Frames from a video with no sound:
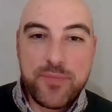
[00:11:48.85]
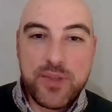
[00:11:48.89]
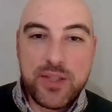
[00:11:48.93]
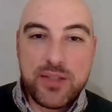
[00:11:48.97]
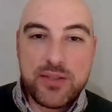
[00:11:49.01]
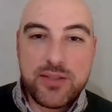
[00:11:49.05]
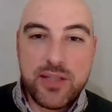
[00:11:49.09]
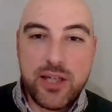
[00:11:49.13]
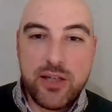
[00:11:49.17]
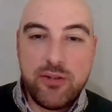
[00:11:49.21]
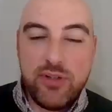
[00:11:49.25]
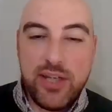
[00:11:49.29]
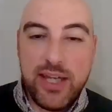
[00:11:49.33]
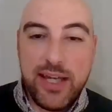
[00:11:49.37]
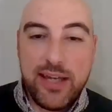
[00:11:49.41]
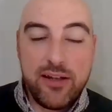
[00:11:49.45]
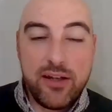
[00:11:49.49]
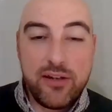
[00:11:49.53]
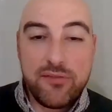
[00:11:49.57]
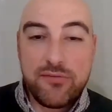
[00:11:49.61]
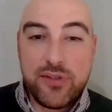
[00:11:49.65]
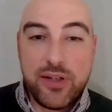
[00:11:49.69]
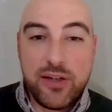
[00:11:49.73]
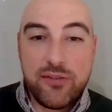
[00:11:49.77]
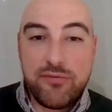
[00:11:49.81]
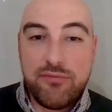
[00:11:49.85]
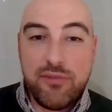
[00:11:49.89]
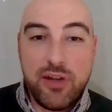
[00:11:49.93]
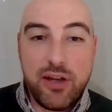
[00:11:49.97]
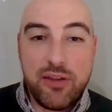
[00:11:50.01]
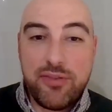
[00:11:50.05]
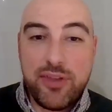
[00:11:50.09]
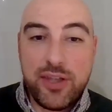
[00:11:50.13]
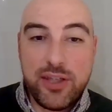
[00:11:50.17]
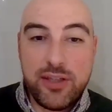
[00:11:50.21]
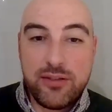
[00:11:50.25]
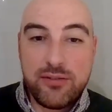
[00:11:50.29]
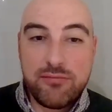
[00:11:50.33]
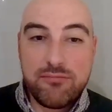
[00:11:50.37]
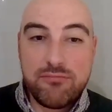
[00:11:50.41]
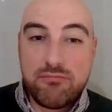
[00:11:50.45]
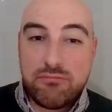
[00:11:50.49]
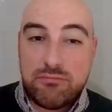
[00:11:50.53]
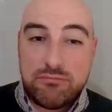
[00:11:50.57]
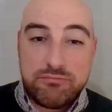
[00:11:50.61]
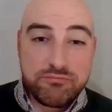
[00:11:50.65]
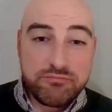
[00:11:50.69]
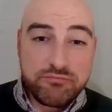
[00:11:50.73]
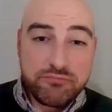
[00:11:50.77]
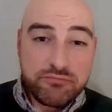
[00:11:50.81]
So yeah, I think
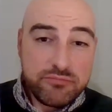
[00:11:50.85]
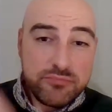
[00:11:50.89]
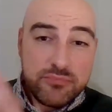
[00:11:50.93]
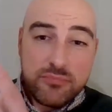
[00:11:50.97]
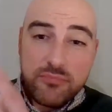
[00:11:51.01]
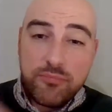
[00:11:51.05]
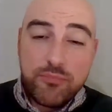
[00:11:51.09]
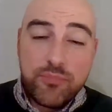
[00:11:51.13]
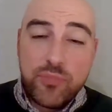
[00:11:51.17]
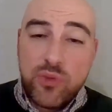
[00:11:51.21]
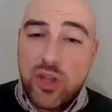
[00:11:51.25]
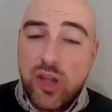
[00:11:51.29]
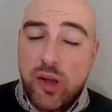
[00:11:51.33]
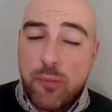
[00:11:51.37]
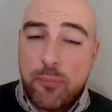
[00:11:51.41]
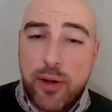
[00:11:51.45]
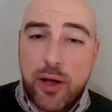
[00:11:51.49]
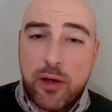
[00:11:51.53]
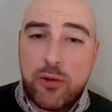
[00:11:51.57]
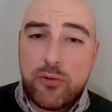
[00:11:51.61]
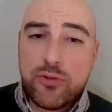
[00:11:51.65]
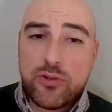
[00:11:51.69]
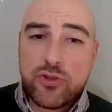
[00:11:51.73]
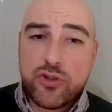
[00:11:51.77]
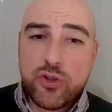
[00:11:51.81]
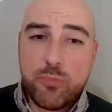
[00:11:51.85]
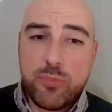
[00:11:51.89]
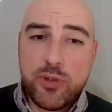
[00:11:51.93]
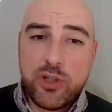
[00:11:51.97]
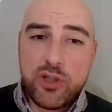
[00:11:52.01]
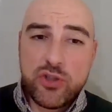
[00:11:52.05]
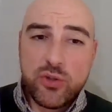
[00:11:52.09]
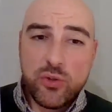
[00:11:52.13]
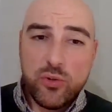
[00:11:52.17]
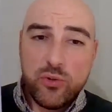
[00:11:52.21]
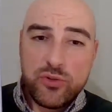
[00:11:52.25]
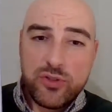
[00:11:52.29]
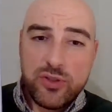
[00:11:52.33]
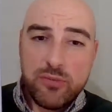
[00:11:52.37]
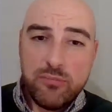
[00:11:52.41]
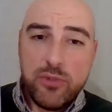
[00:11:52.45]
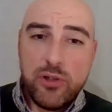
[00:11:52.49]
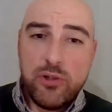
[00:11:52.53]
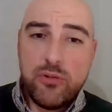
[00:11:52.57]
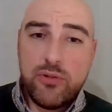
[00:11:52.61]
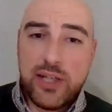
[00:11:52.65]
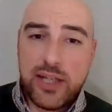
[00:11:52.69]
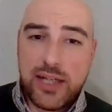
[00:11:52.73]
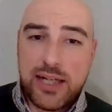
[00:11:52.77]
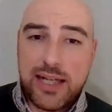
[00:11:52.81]
both should be shorter.
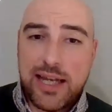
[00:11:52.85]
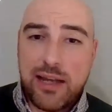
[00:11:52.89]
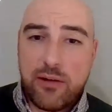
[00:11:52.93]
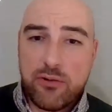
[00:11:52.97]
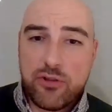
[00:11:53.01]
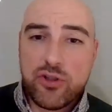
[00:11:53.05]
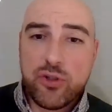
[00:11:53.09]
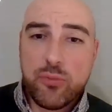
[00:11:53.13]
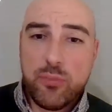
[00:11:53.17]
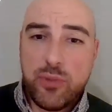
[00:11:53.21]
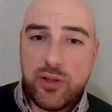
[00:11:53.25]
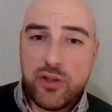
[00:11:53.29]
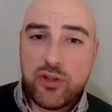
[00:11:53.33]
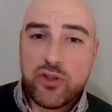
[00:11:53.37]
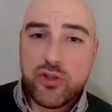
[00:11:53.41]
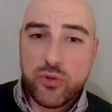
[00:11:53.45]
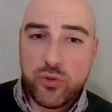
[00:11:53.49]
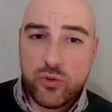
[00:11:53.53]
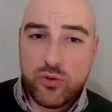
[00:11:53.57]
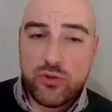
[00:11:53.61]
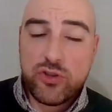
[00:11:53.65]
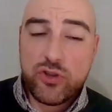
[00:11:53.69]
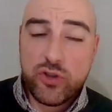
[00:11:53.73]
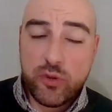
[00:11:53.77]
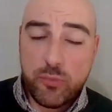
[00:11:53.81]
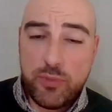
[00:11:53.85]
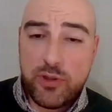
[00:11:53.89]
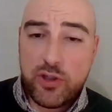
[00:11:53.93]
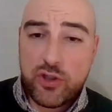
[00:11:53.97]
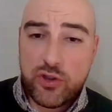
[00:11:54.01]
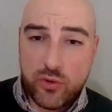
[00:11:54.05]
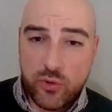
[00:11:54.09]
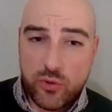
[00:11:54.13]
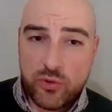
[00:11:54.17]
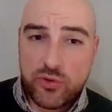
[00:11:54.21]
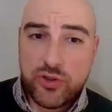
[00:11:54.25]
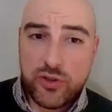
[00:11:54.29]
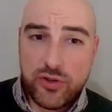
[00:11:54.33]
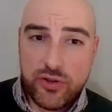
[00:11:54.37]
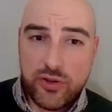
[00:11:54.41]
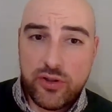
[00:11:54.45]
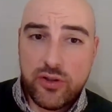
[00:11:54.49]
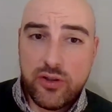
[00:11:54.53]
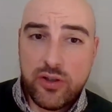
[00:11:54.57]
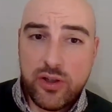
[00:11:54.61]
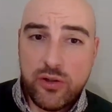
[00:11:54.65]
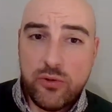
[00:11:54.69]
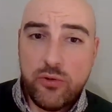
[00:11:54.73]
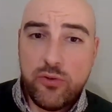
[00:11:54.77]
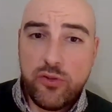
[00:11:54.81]
Moonlit Cloud should be shorter
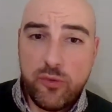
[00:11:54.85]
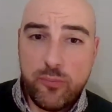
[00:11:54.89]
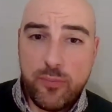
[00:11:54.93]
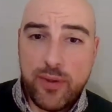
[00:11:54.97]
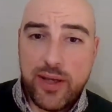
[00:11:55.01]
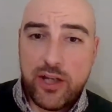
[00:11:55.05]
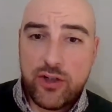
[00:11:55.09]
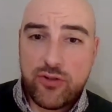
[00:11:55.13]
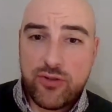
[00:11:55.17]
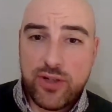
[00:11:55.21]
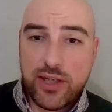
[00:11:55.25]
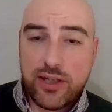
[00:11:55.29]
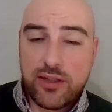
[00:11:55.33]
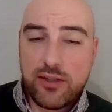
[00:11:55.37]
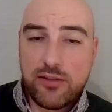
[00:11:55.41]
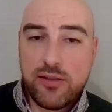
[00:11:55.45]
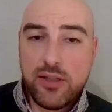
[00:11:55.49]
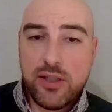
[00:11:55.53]
than Uther Pendragon.